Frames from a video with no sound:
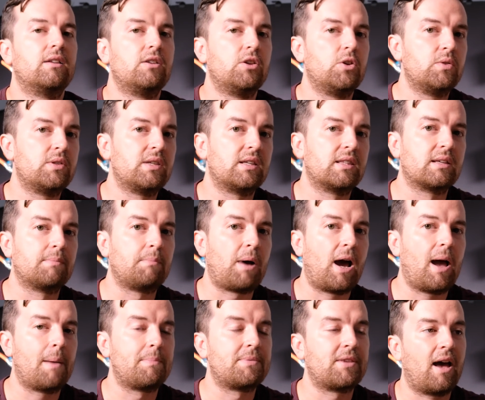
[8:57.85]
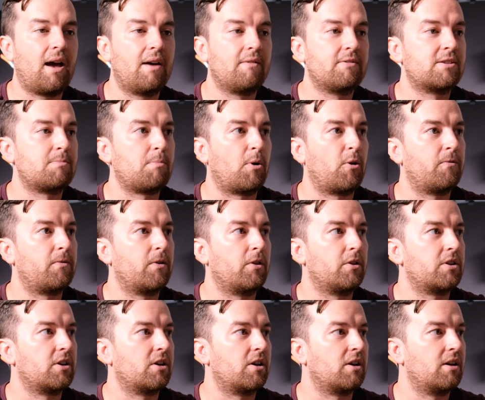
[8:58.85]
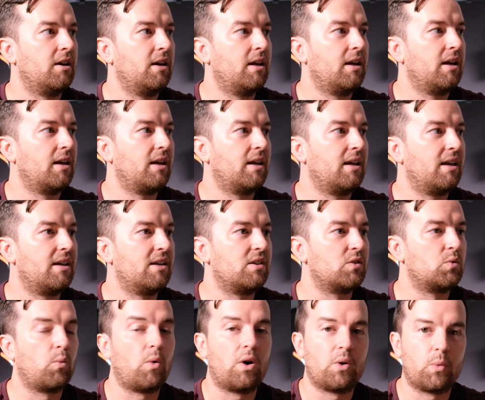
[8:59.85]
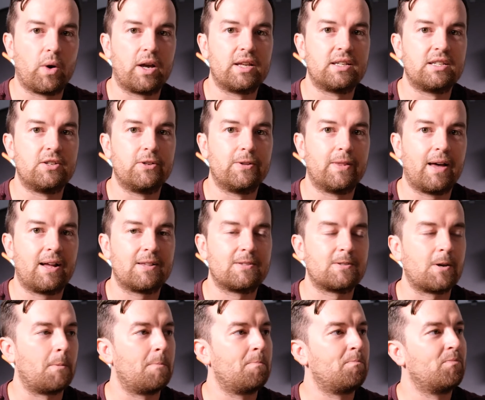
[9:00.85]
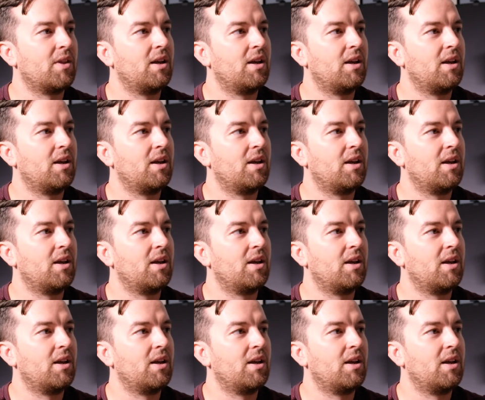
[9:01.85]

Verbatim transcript: using the MIOPS Smart Filter is one way to do that. So